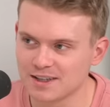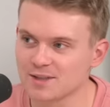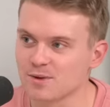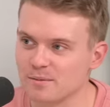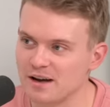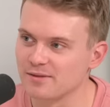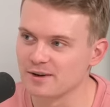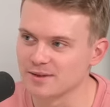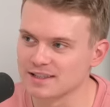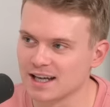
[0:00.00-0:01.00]
that's one of my
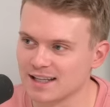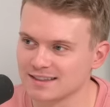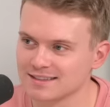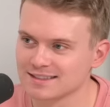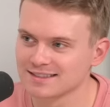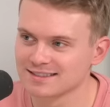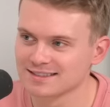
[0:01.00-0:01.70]
favourite sayings.